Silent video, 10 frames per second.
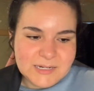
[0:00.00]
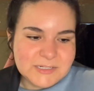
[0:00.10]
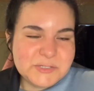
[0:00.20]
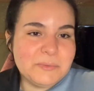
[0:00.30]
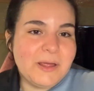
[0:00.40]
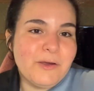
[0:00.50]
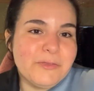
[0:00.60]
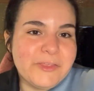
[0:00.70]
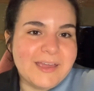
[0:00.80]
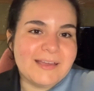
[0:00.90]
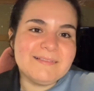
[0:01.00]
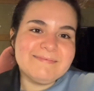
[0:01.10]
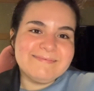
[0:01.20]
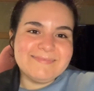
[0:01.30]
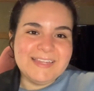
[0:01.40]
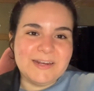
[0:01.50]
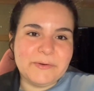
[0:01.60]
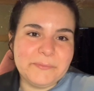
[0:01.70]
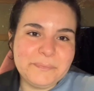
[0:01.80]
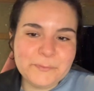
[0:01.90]
doing my own thing, you
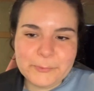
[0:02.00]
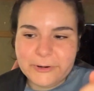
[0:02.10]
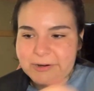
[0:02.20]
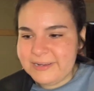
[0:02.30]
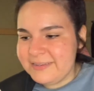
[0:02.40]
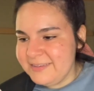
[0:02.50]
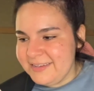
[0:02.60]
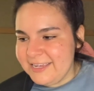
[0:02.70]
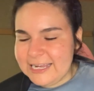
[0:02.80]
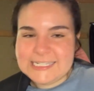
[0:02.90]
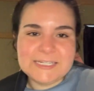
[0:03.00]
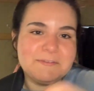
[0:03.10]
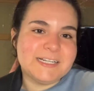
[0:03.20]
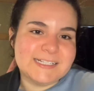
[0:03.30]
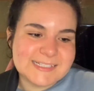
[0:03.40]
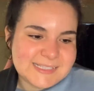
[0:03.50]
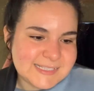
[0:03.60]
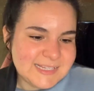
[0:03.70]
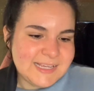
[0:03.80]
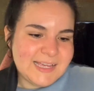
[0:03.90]
know, work, activities,
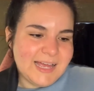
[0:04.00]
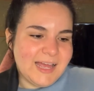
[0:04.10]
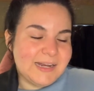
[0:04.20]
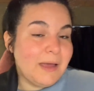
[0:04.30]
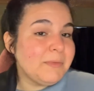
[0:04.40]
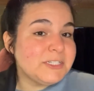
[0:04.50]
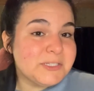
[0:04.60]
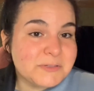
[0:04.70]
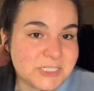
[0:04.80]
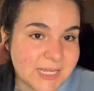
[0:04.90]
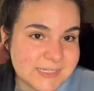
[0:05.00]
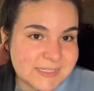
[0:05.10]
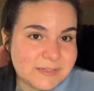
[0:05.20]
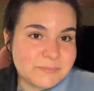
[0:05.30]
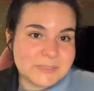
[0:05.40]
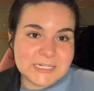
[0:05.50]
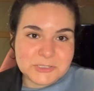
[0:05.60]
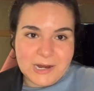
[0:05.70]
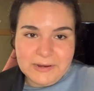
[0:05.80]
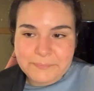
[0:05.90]
not much socializing, but I
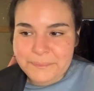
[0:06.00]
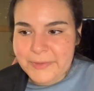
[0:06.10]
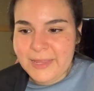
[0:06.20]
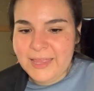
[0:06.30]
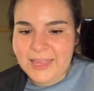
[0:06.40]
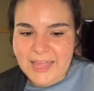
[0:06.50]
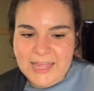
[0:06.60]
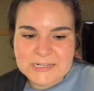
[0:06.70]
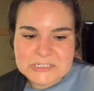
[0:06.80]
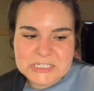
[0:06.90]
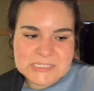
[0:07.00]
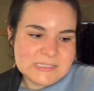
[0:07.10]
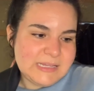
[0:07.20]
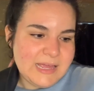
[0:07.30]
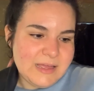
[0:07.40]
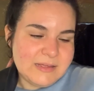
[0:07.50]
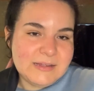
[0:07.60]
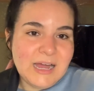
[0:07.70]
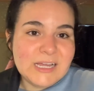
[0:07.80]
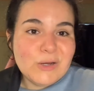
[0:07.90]
try. And just, yeah,
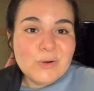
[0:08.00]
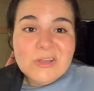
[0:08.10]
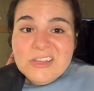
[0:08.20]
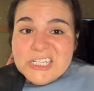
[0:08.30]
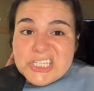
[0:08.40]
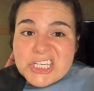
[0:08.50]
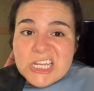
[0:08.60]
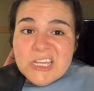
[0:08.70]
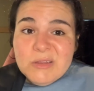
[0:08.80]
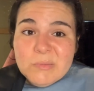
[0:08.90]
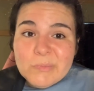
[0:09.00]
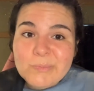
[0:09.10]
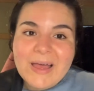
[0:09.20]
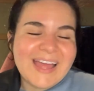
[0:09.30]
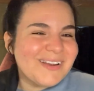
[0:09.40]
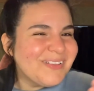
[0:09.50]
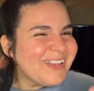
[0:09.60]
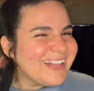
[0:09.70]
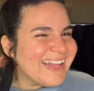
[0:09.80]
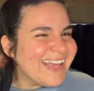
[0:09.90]
I go to the gym. I don't
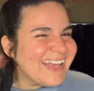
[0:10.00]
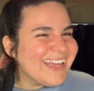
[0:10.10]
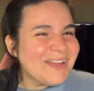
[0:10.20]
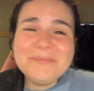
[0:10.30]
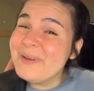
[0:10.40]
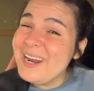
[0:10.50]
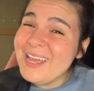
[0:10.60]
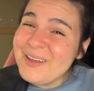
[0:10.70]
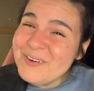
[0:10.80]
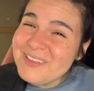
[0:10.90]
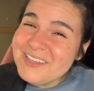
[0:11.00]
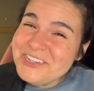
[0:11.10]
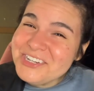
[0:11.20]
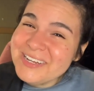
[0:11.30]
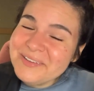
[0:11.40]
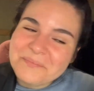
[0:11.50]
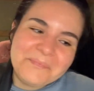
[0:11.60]
look like it, but I go to the gym.